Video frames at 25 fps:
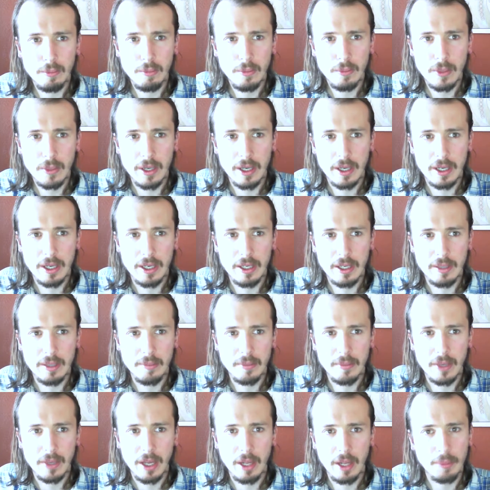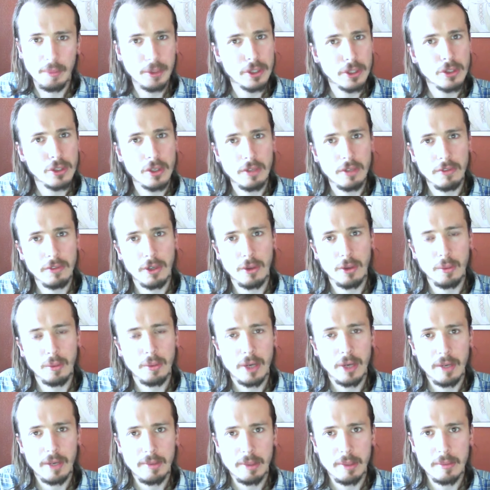solve your own
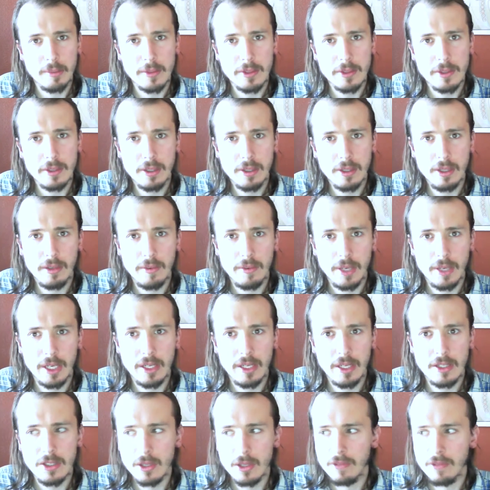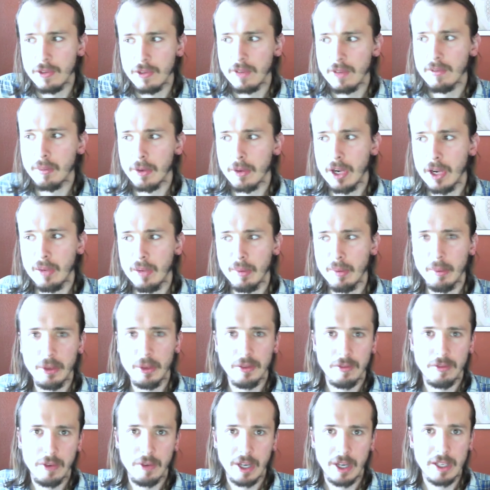problems, right? So if you have a problem
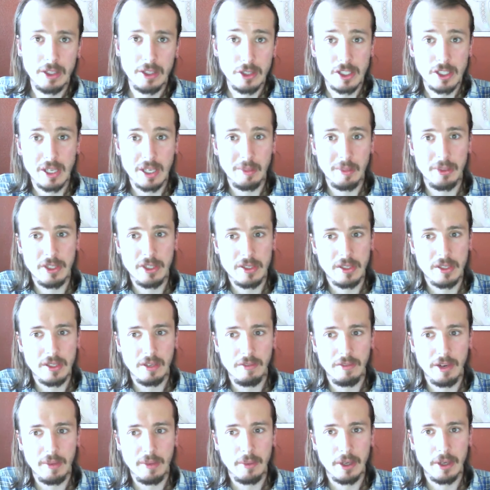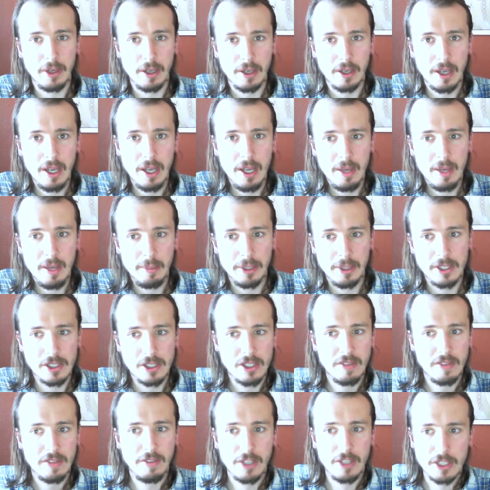of, I need to set up a testing framework, but this
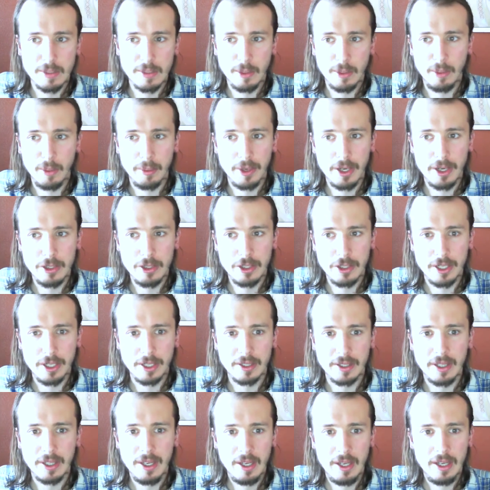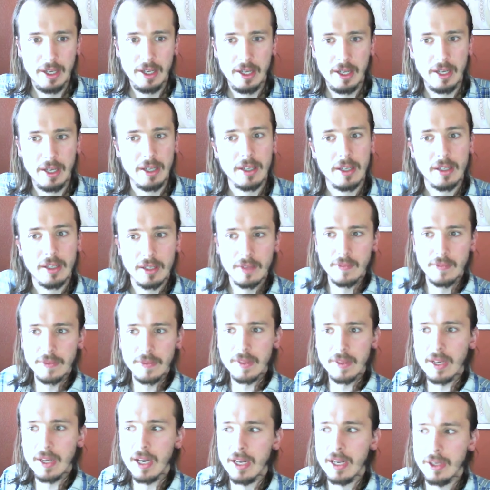is a very small project, hey,
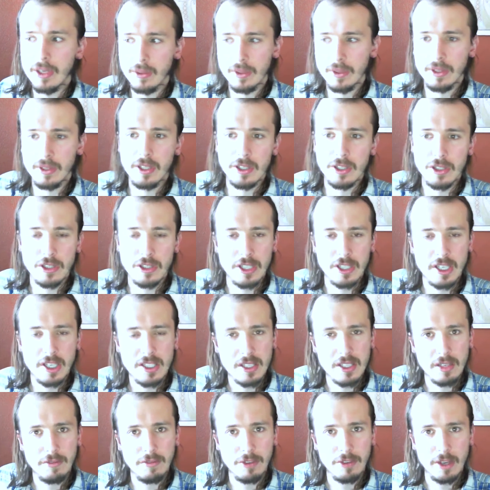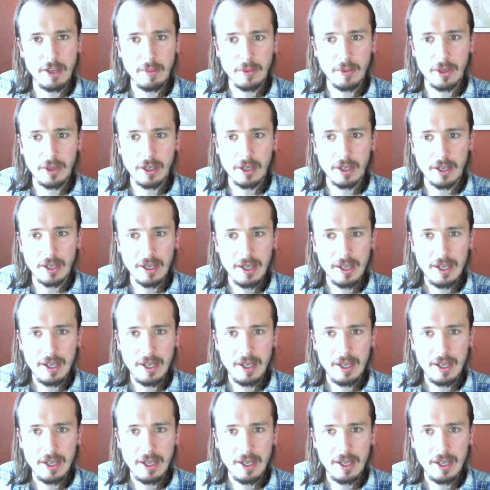I know that there's a testing framework